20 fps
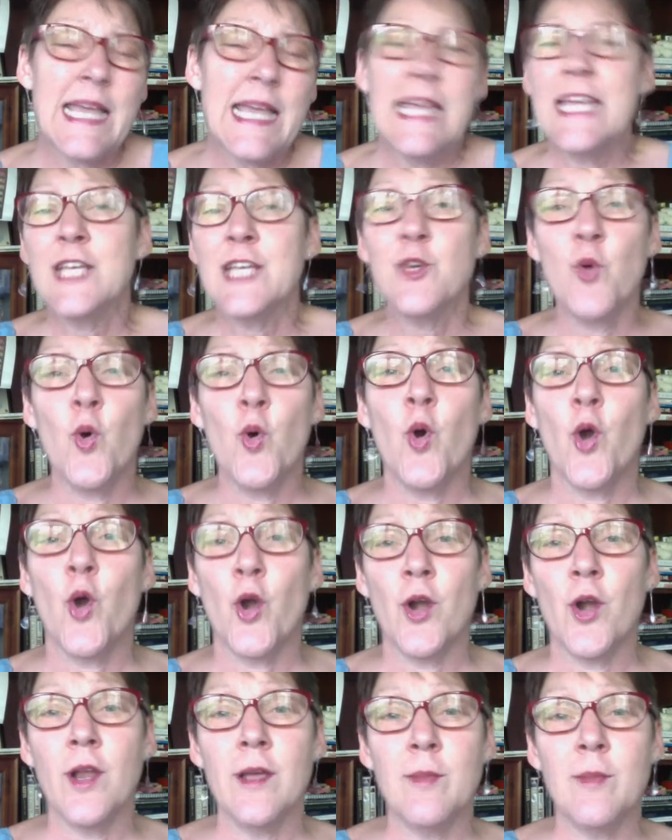
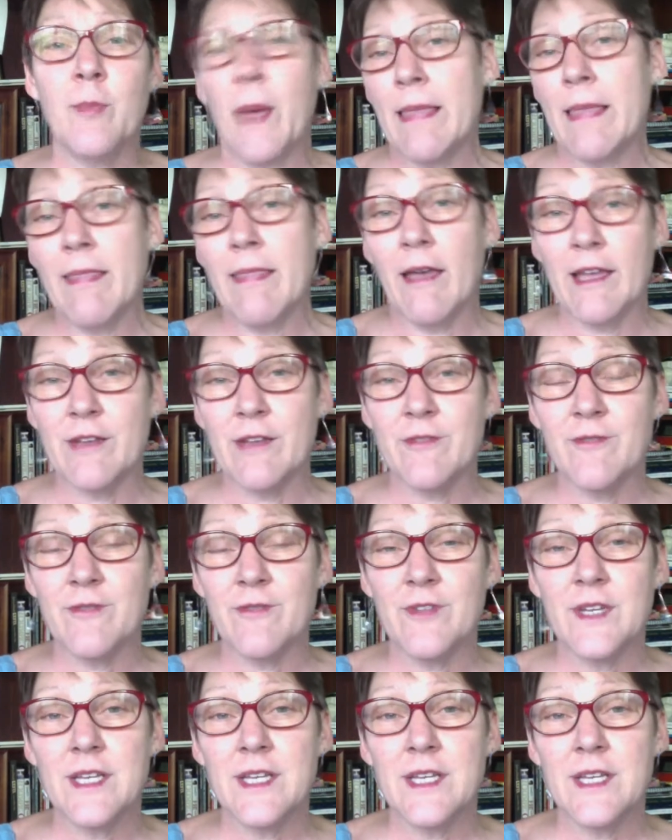ignored by life.